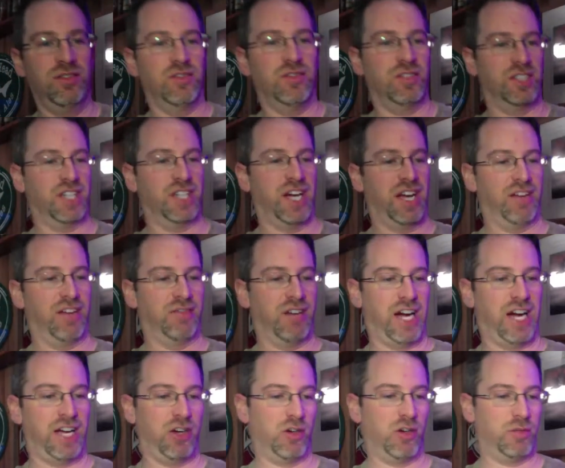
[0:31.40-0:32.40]
which I have
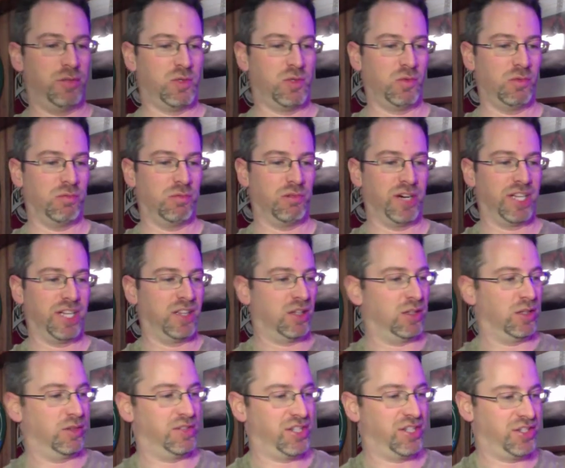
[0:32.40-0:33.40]
high hopes will break the
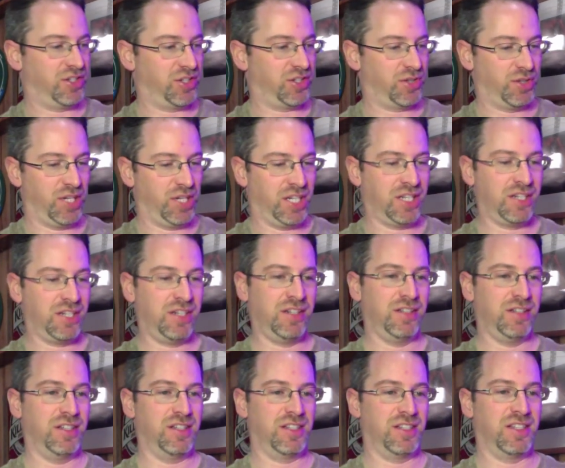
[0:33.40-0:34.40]
losing streak.
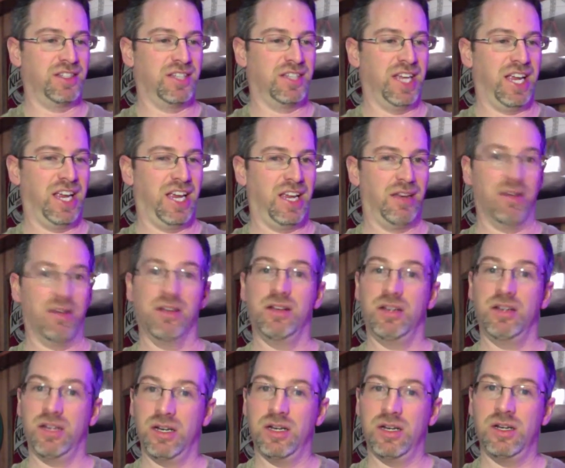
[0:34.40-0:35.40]
This is a
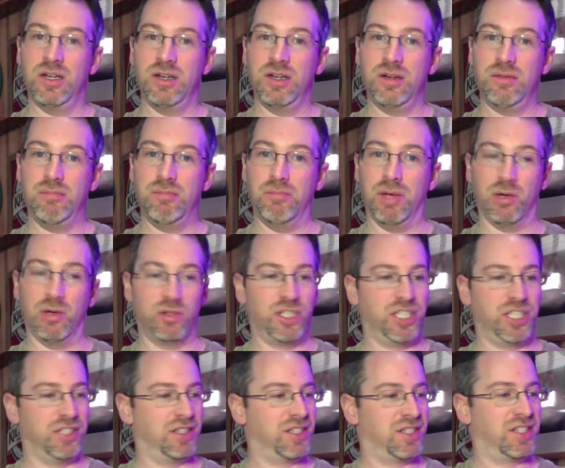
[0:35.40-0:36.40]

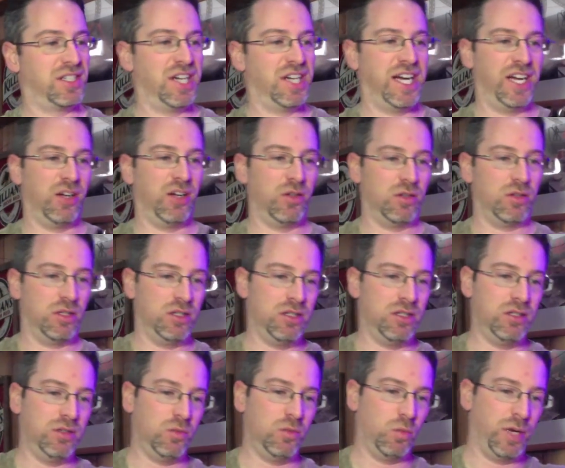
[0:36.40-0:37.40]
Belgian-style
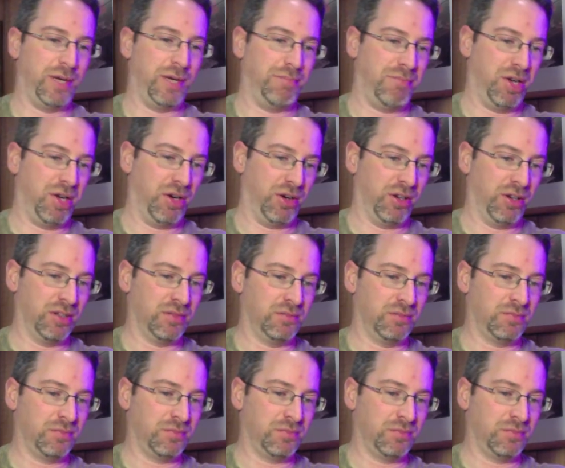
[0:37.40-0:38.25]
wheat beer,